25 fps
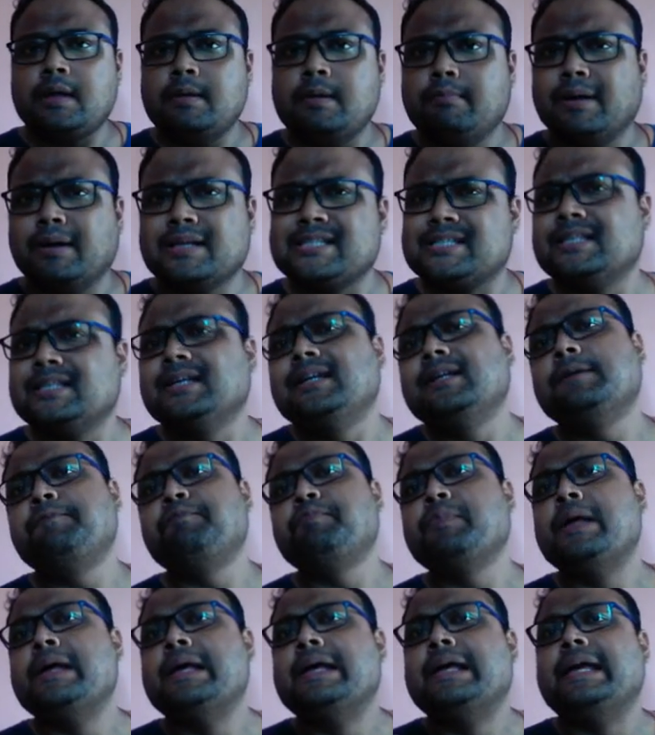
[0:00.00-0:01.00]
But still,
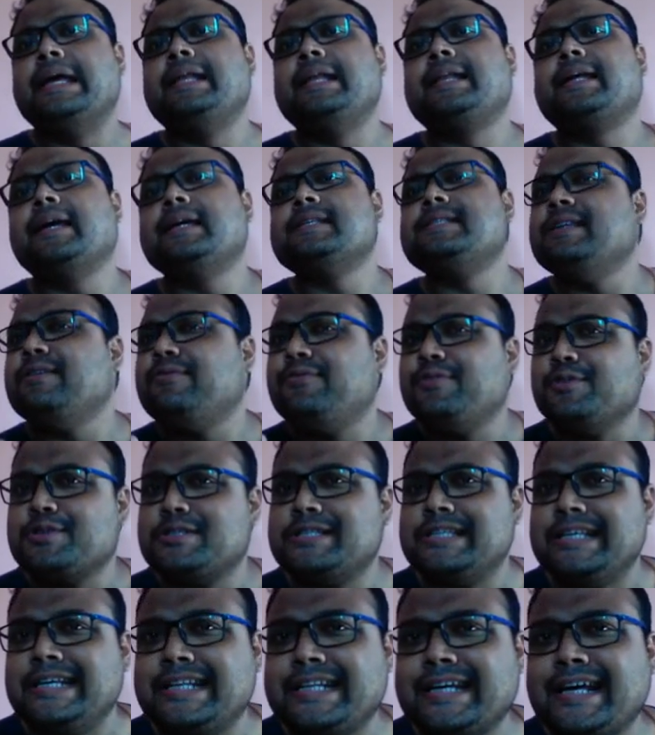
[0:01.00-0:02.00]
in case if you
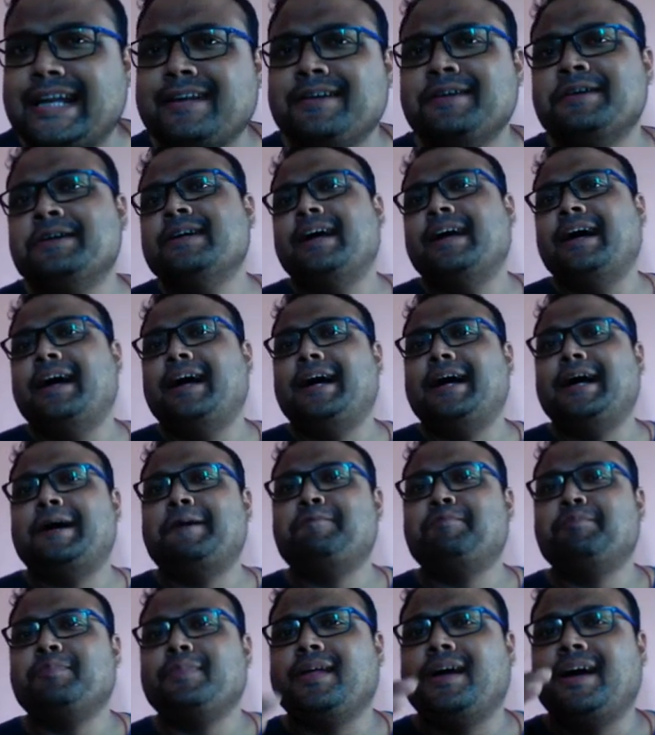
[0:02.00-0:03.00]
see that
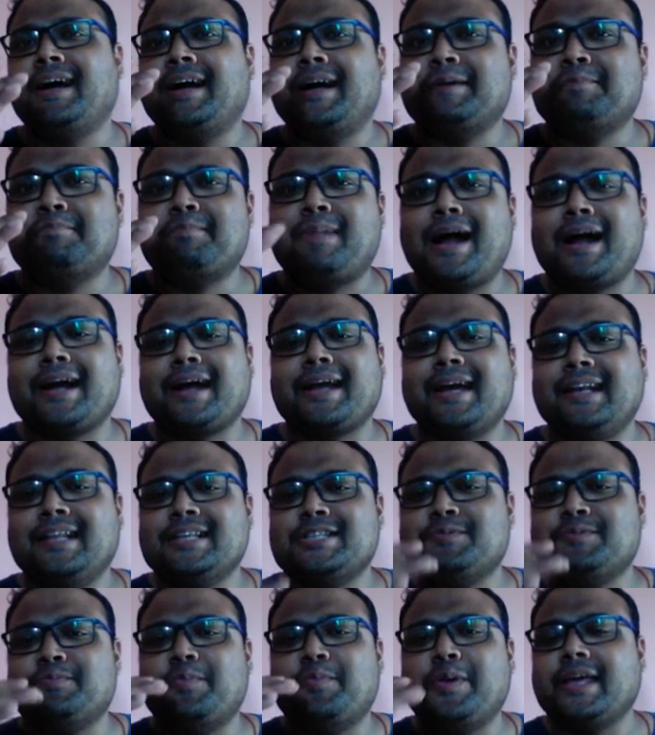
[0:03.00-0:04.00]
market
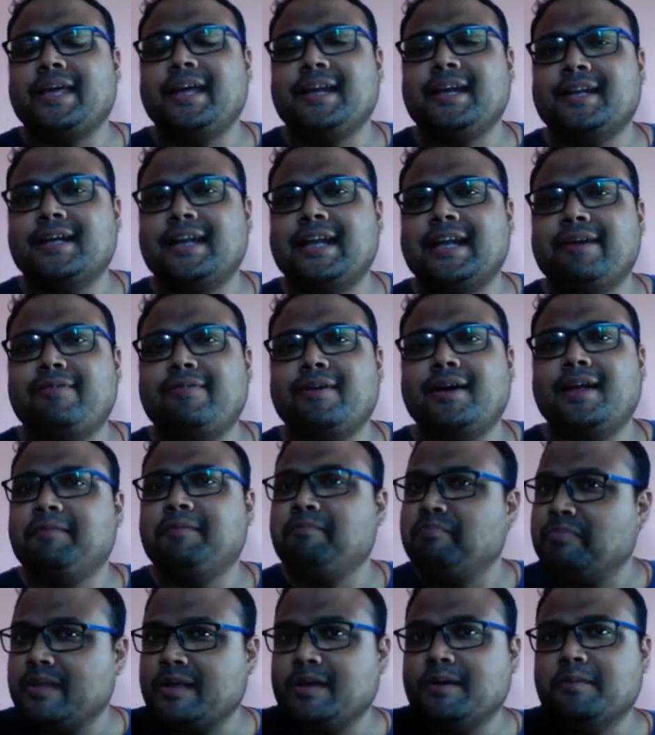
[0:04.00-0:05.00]
is breaking the level
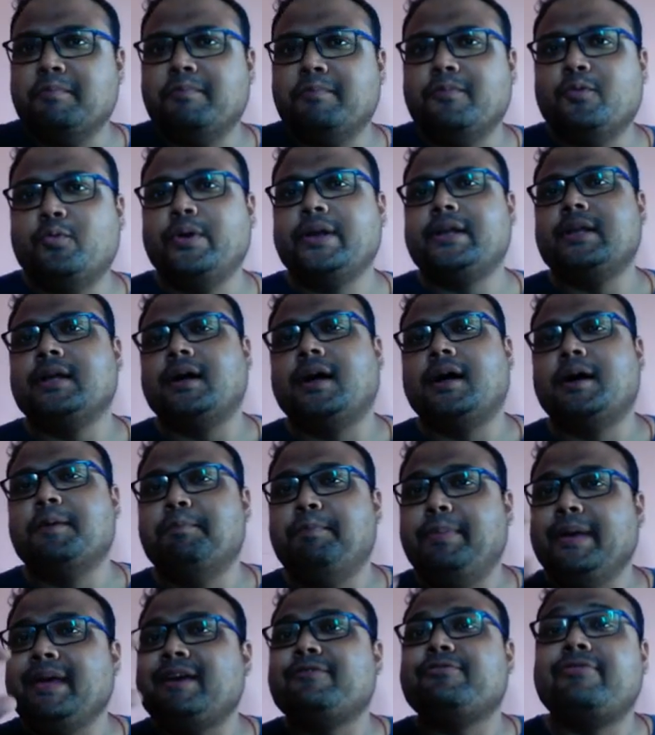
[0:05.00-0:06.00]
with a
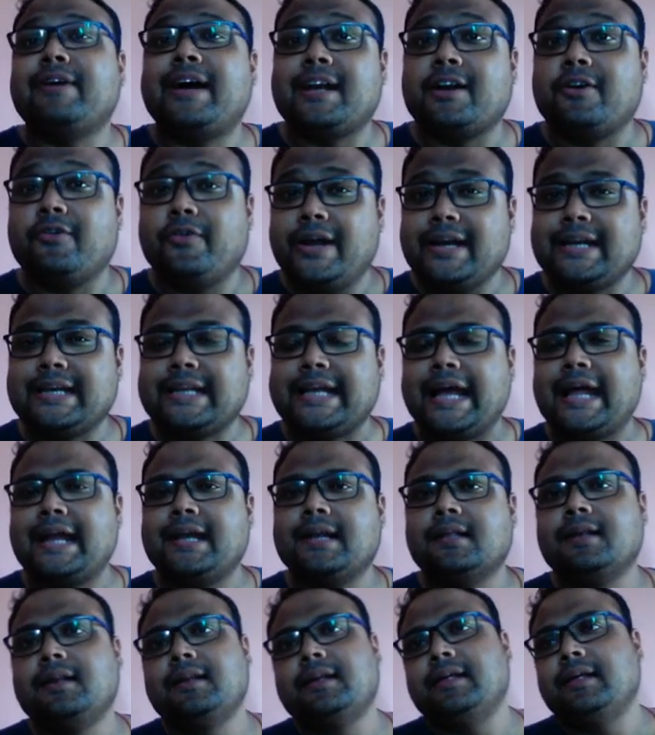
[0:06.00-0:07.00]
big fat red
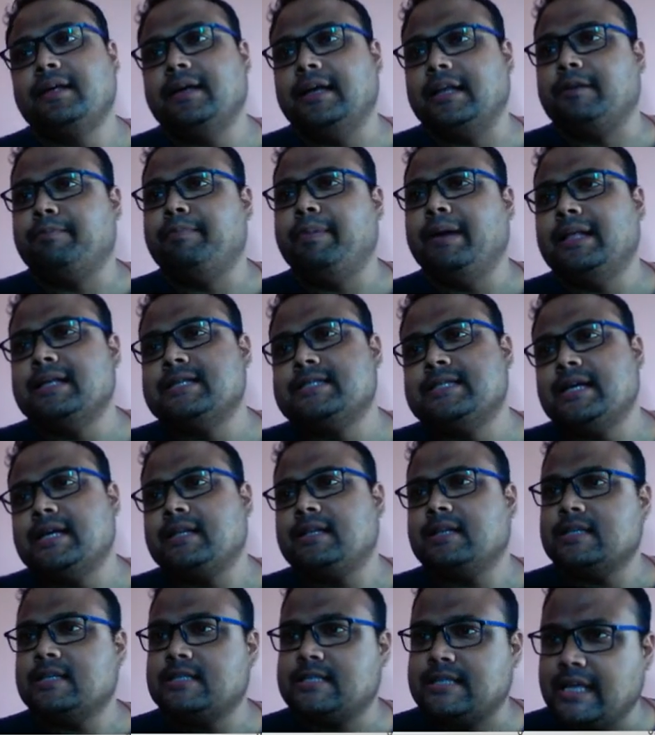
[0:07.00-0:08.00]
candle, means
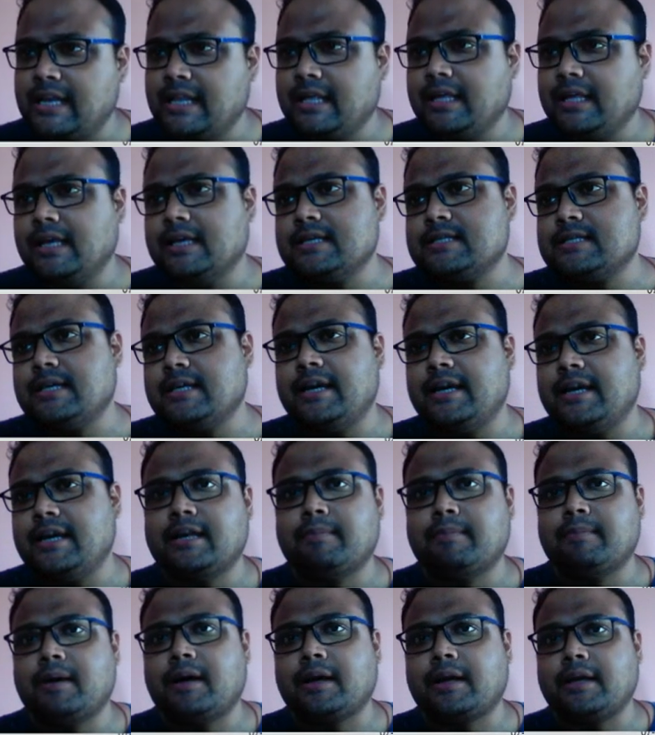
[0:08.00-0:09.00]
that selling is there in the
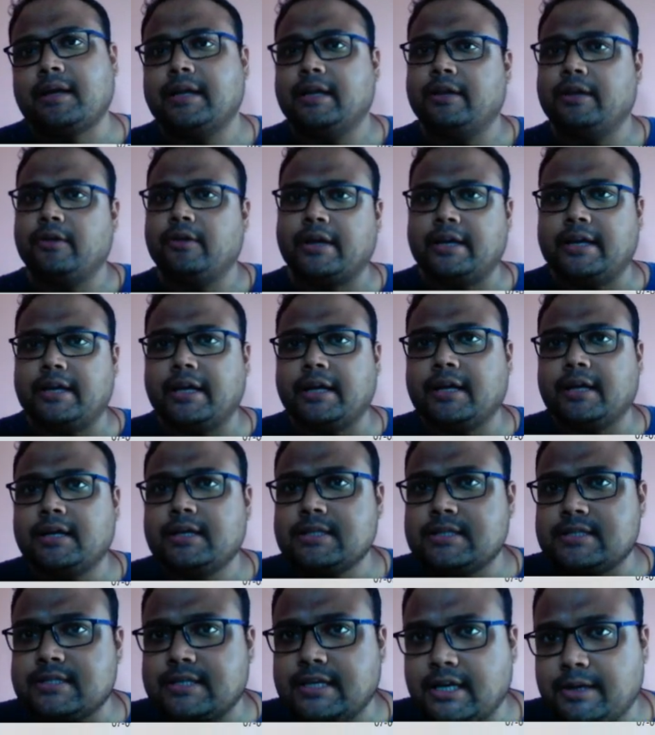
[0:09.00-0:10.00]
market and you can take
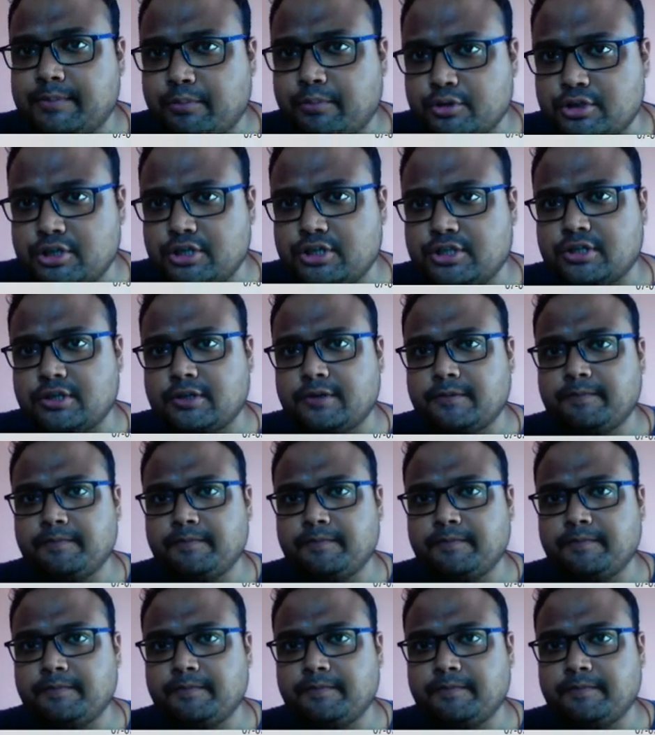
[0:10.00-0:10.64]
a sell position.